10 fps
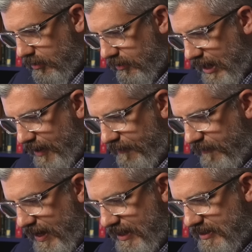Kind of
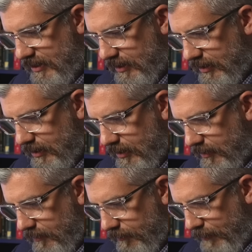fakes,
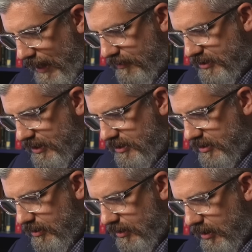
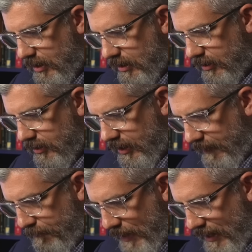bounces, he
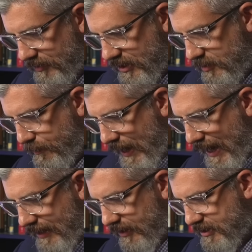bounces
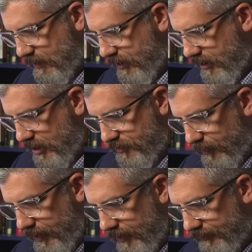back. Let's see what he does
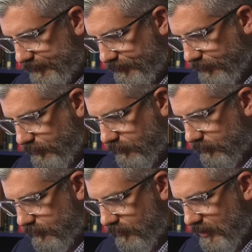from here.
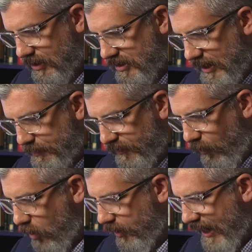Steps
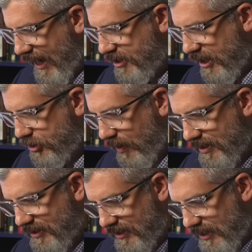forward, AJ
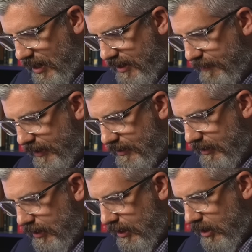tries to time it
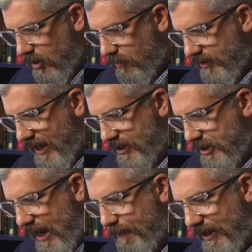with that
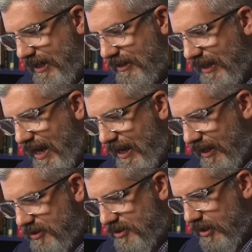jab, and he
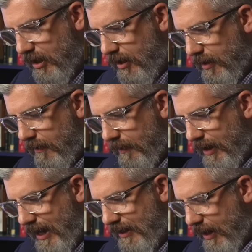lands,
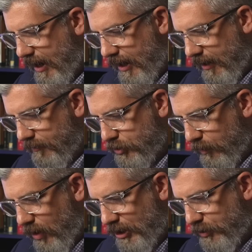and
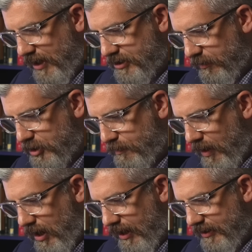Dubois tries to
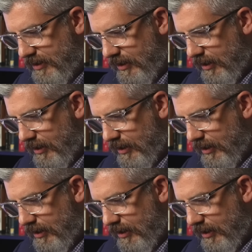respond,